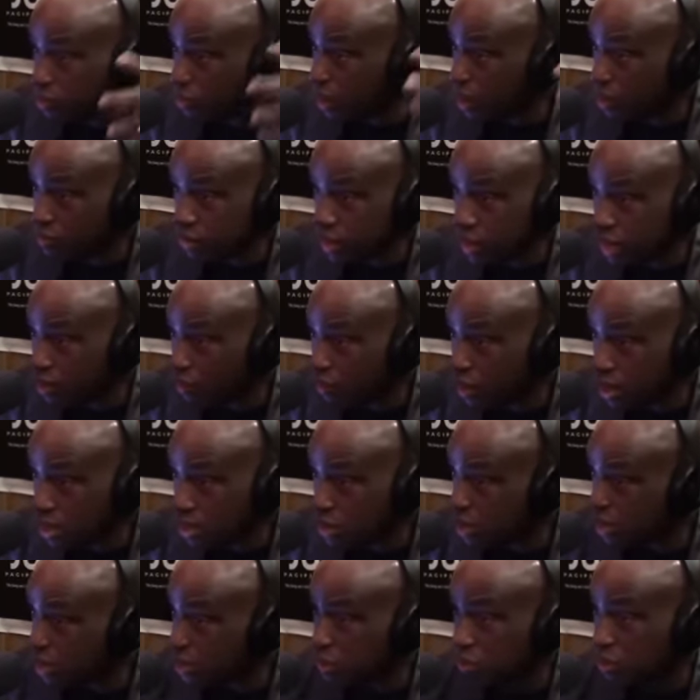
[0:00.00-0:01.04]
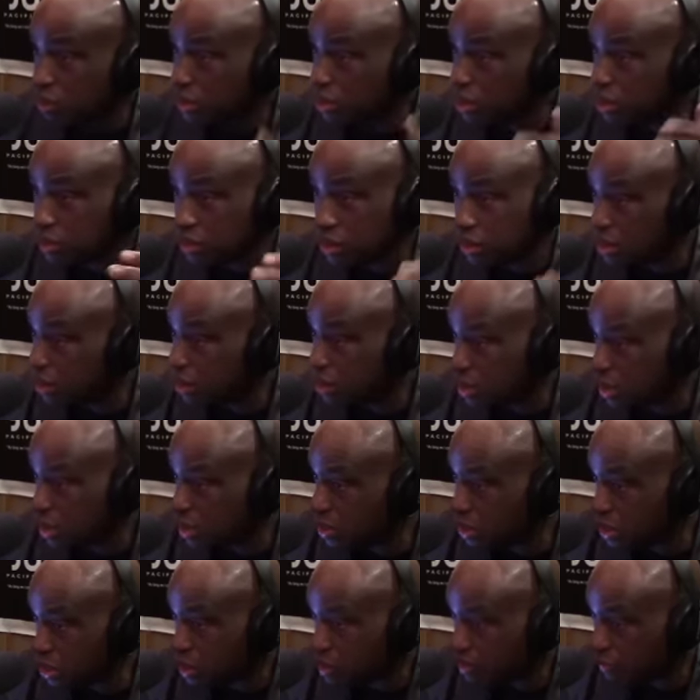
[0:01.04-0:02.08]
whatever they want to do to
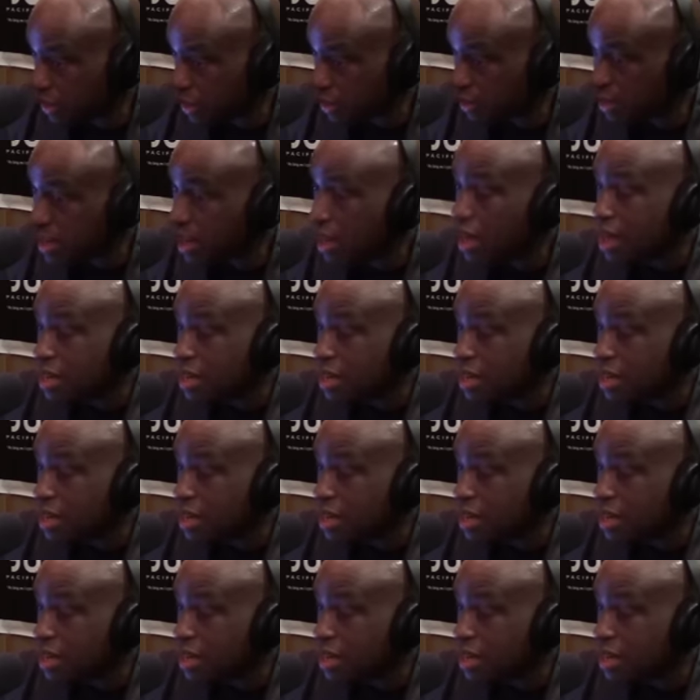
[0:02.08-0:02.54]
serve it.